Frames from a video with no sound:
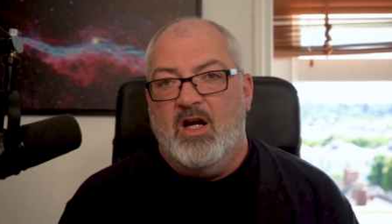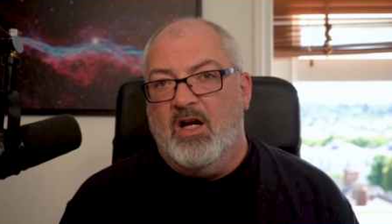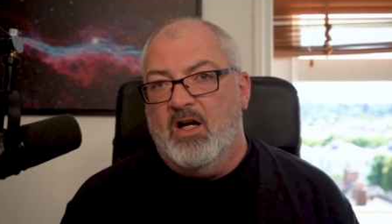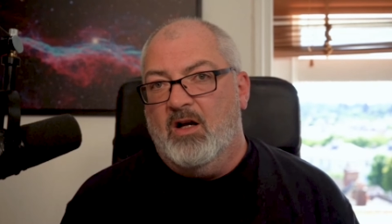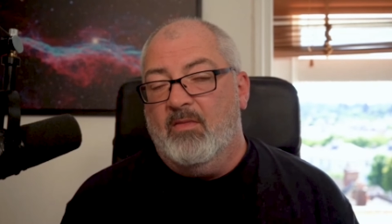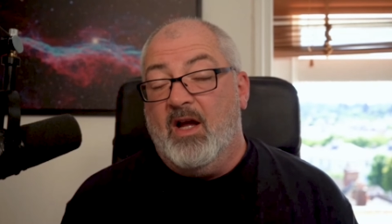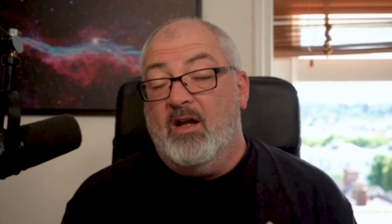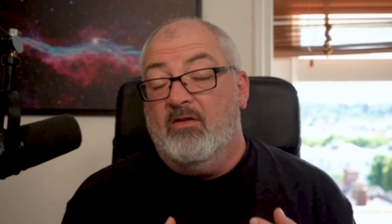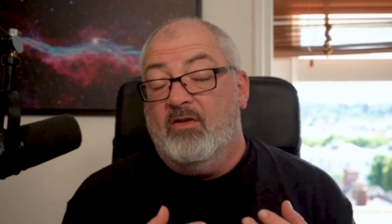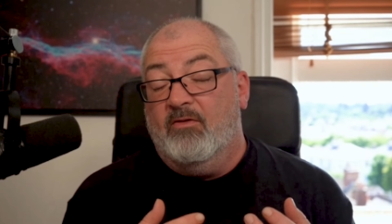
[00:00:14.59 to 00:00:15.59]
Um,
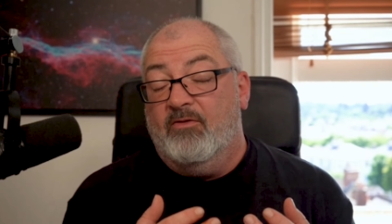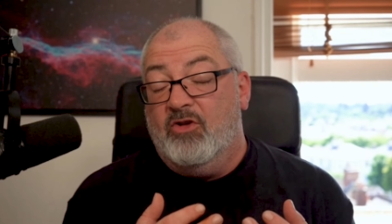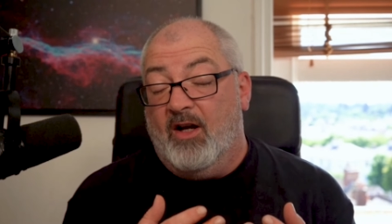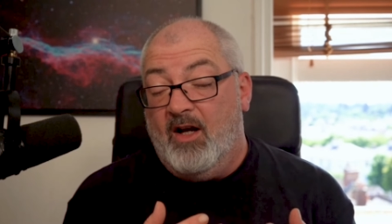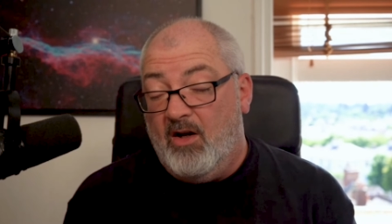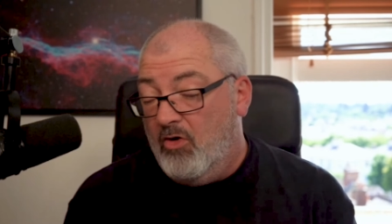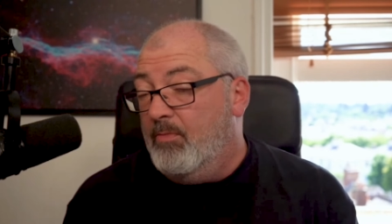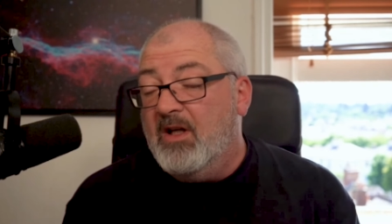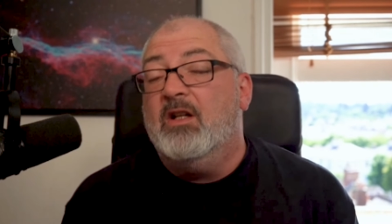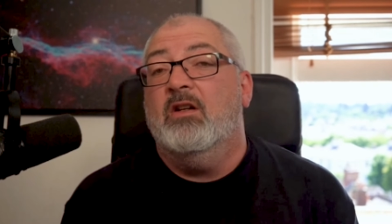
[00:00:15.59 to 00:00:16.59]
and to help
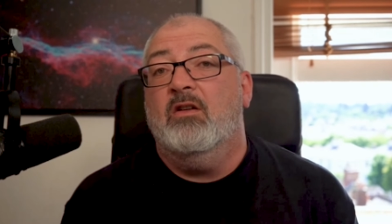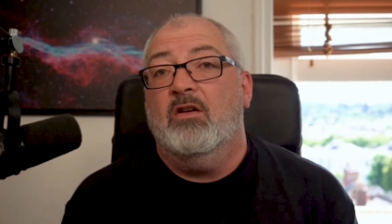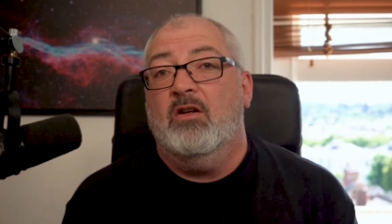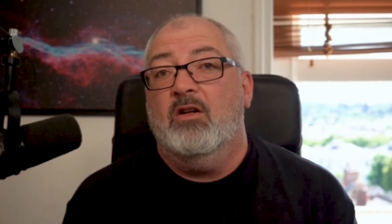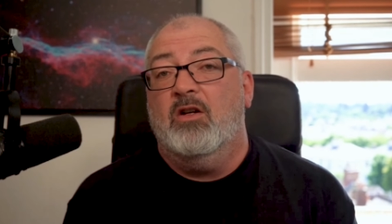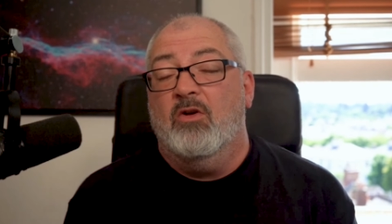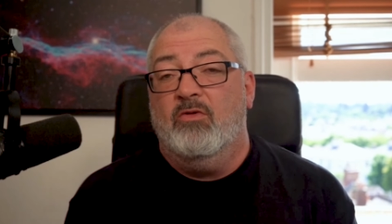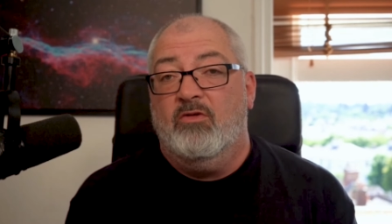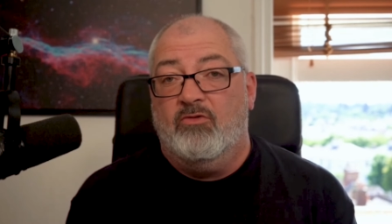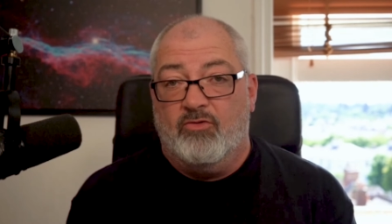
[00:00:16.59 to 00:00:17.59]
me go
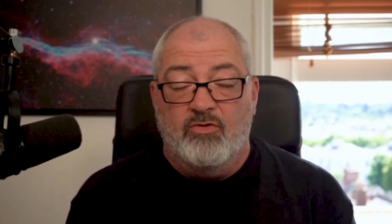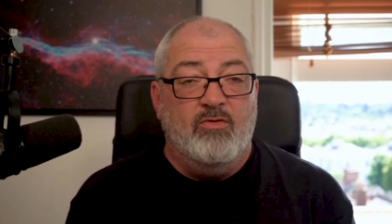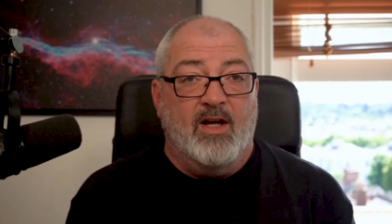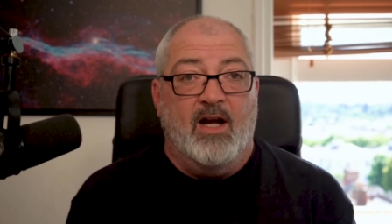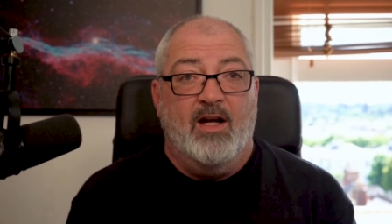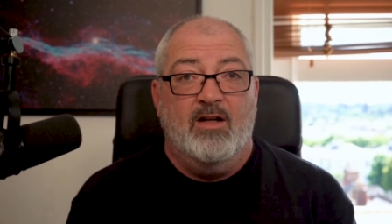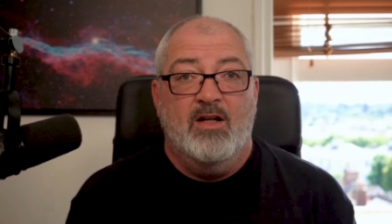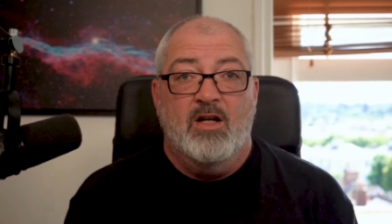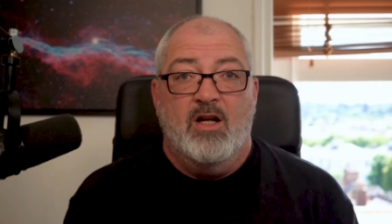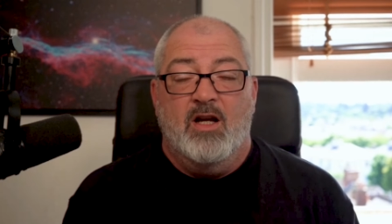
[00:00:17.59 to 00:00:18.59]
through that,
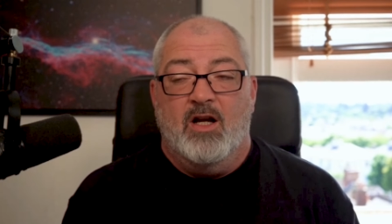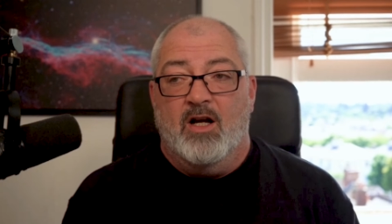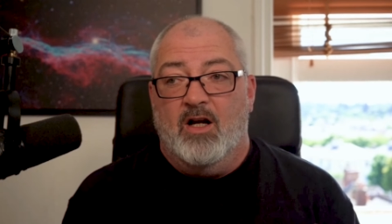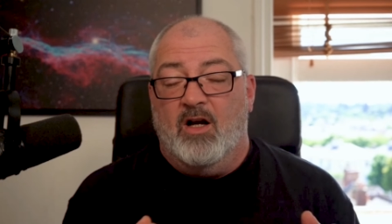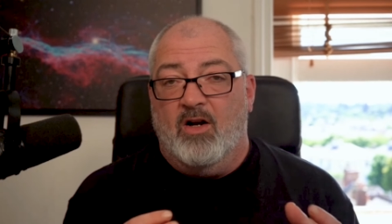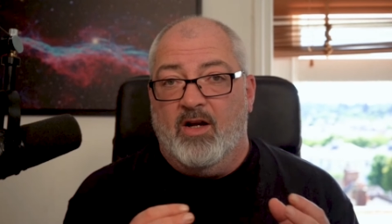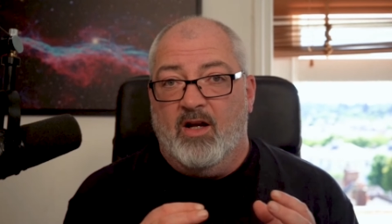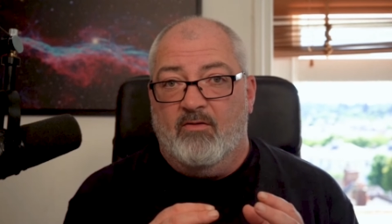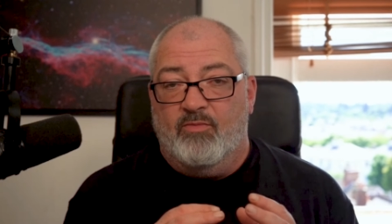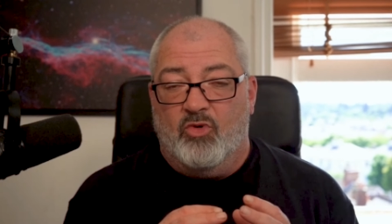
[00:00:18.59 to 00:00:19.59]
uh, I
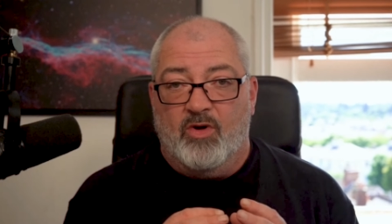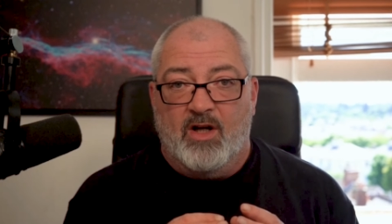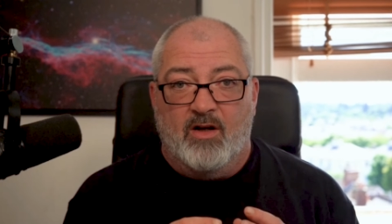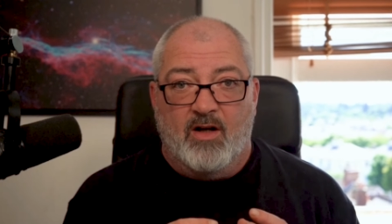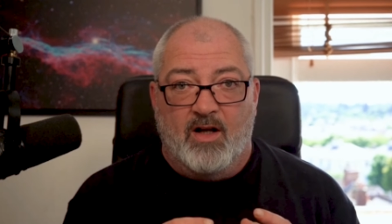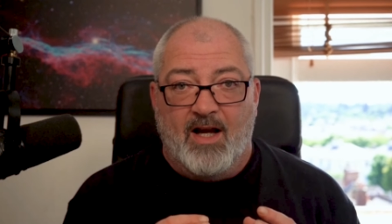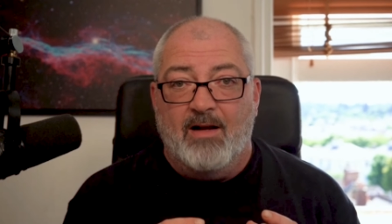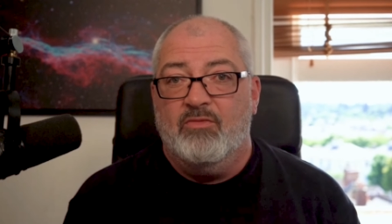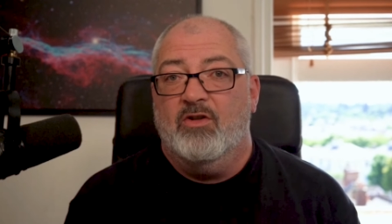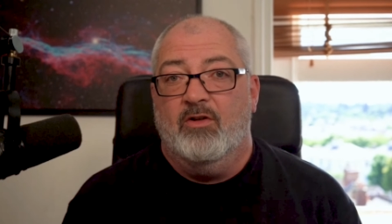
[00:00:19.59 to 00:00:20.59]
have brought in an
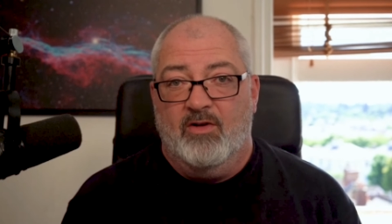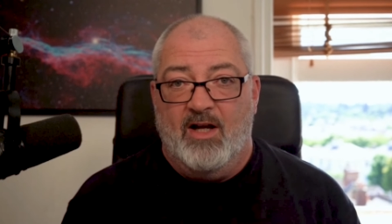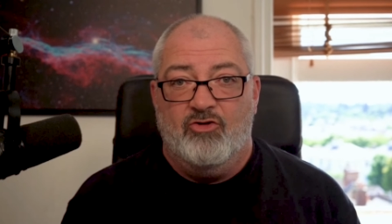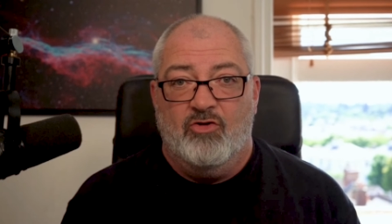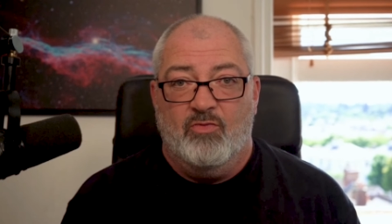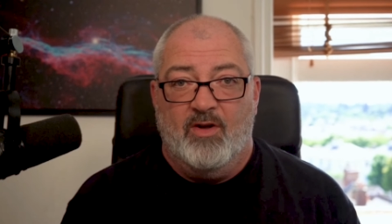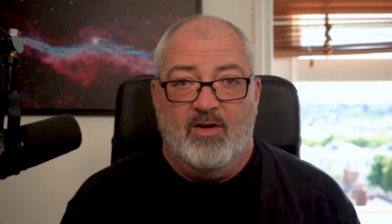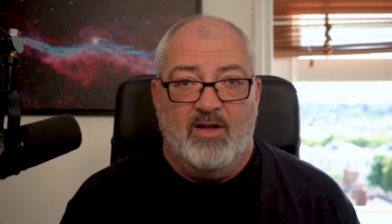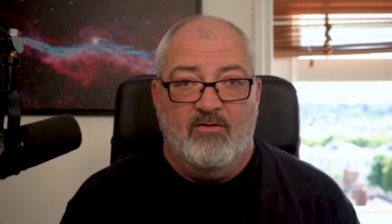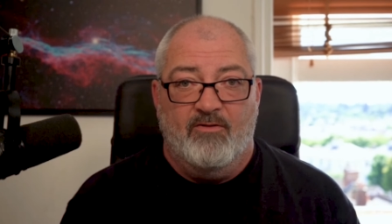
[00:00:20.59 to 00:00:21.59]
absolute legend within
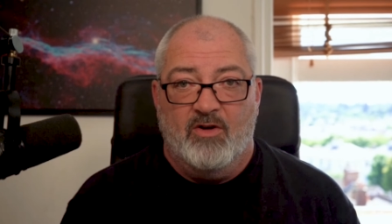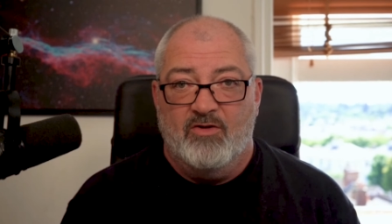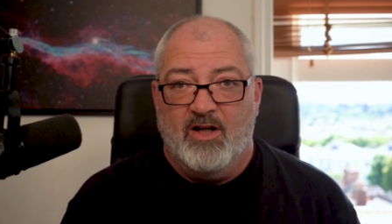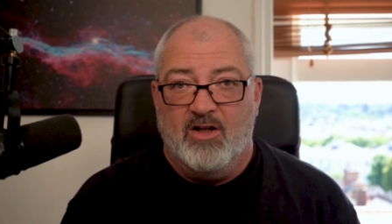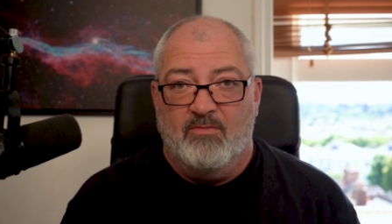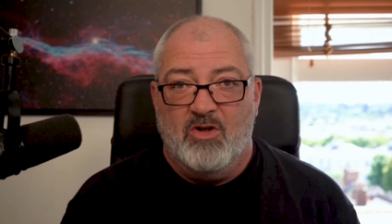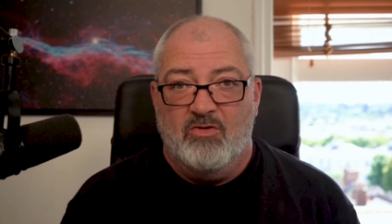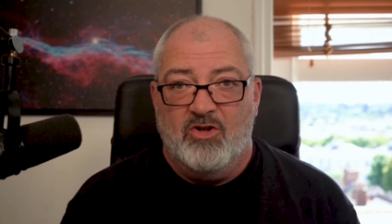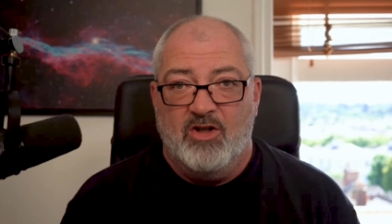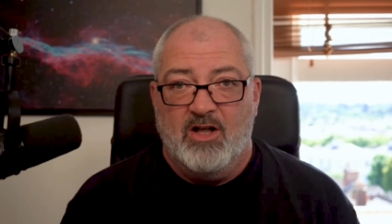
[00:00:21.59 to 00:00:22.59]
the InfoSec
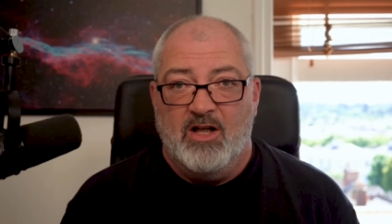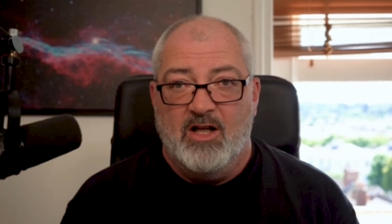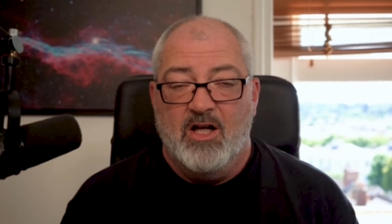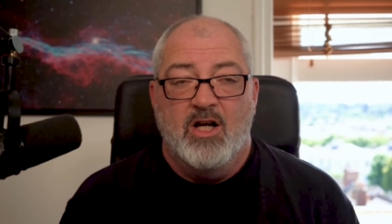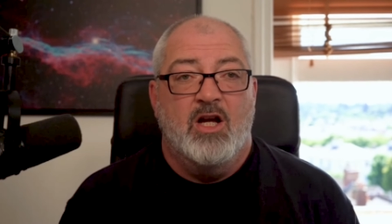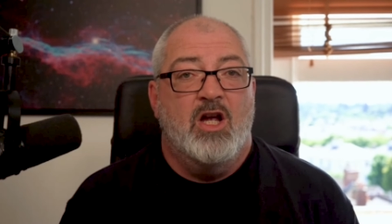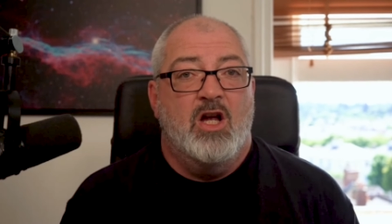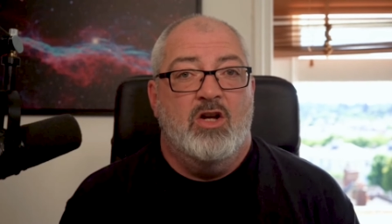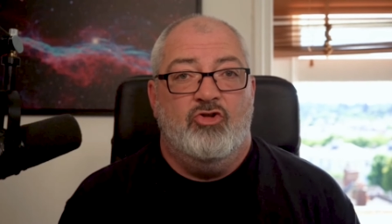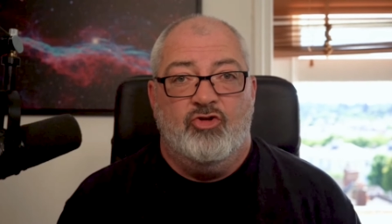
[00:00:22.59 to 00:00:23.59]
community,
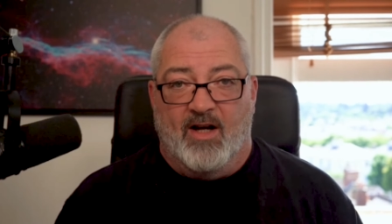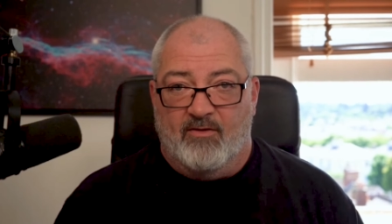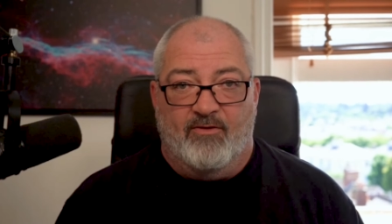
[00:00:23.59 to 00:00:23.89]
Jane